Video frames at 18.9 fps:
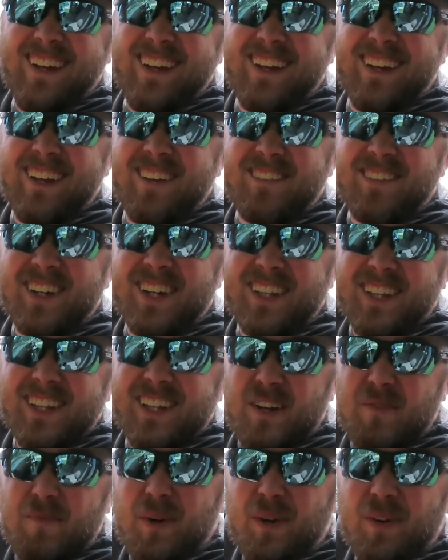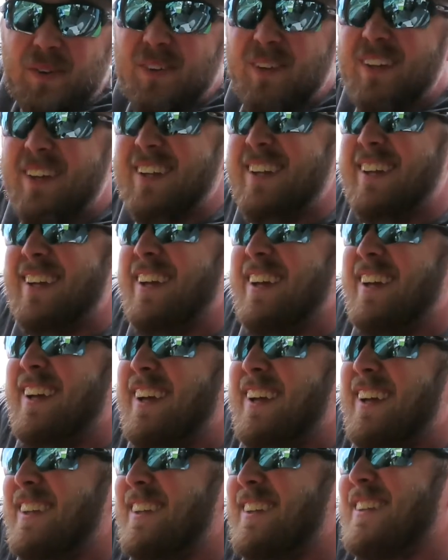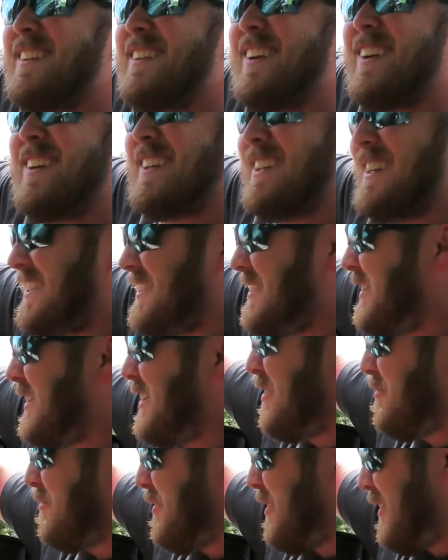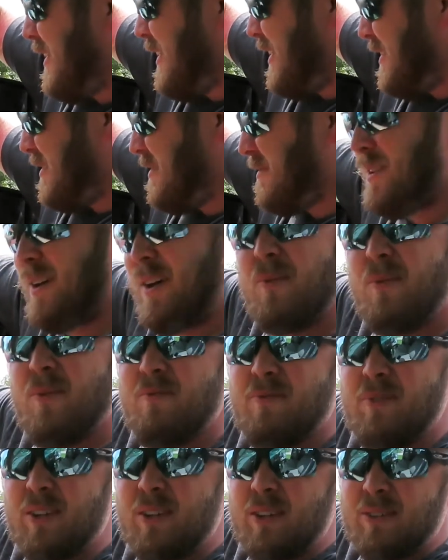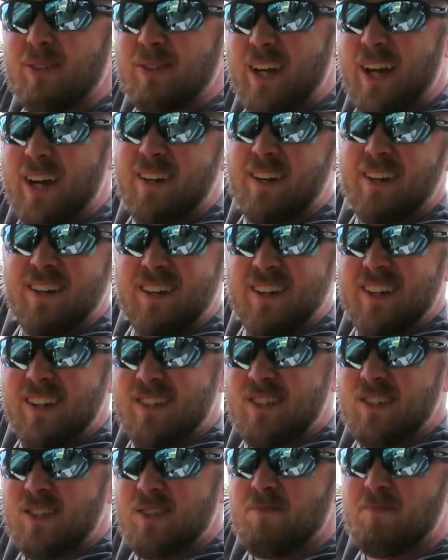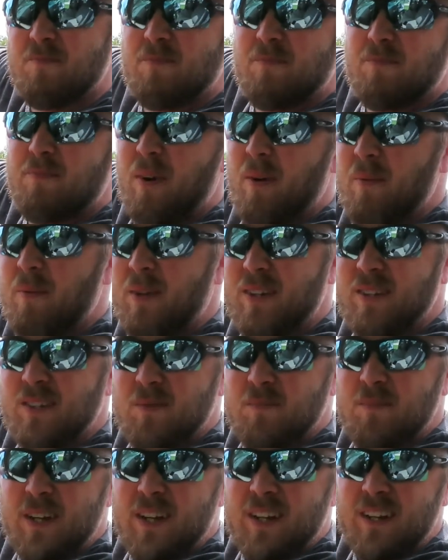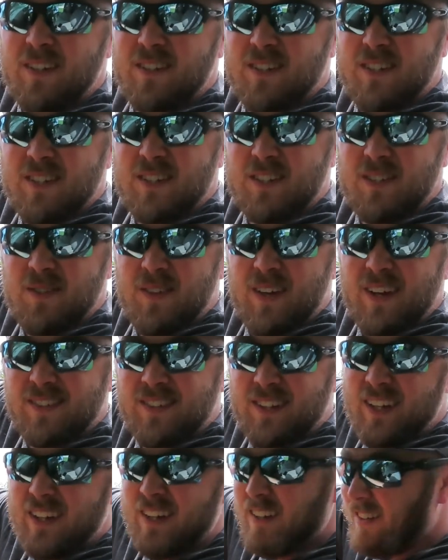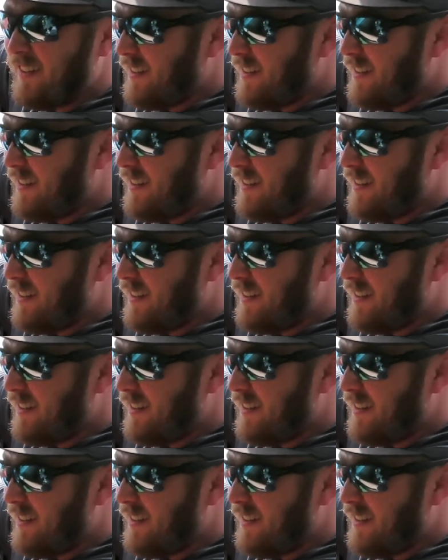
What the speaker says: I forgot to get a bolt to start this so it don't fall out. The other one fit a little tighter. It's probably because it's been in there since 2008.